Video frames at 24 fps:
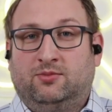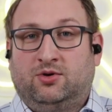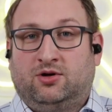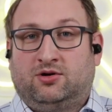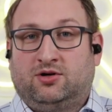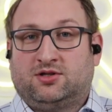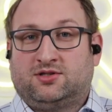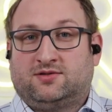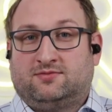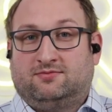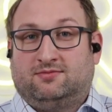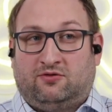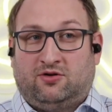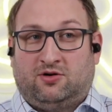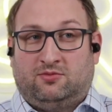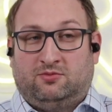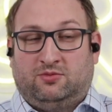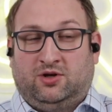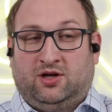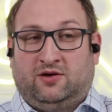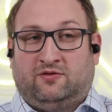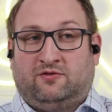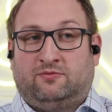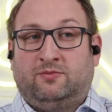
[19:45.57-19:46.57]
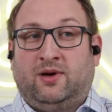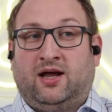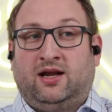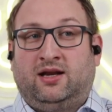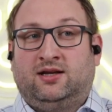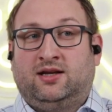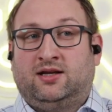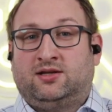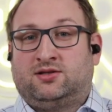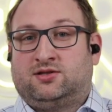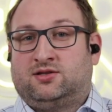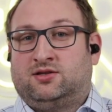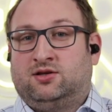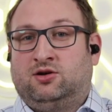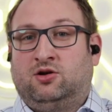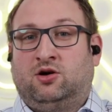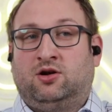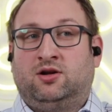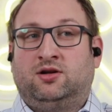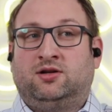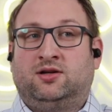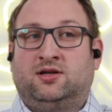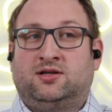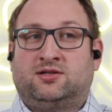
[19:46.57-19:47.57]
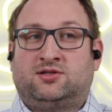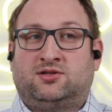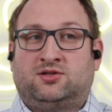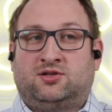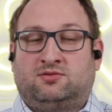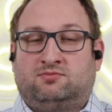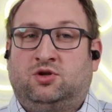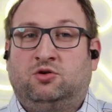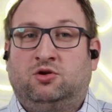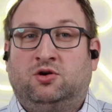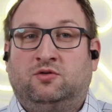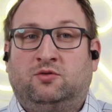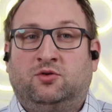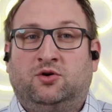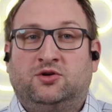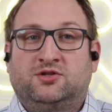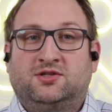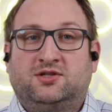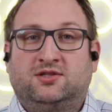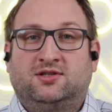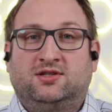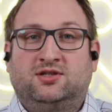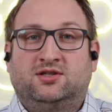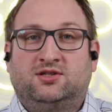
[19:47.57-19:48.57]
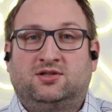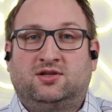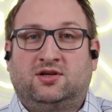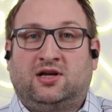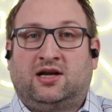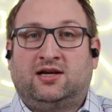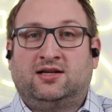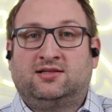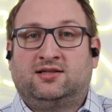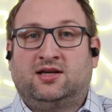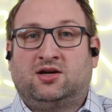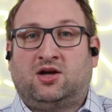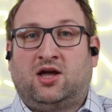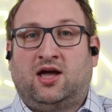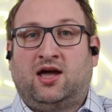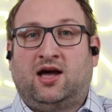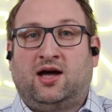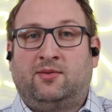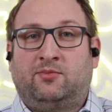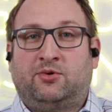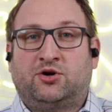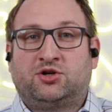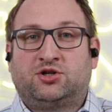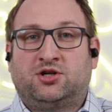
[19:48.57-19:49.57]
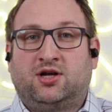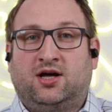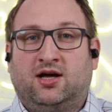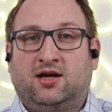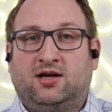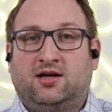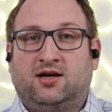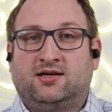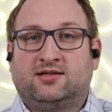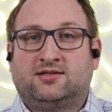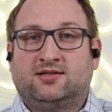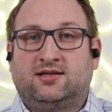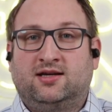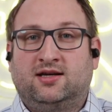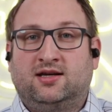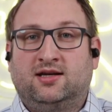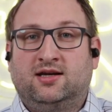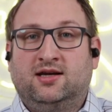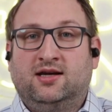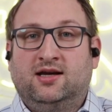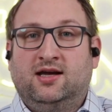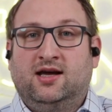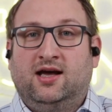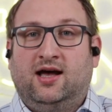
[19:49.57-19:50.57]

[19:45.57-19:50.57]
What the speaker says: because you have many that learn in this university studies, okay, hyper die casting,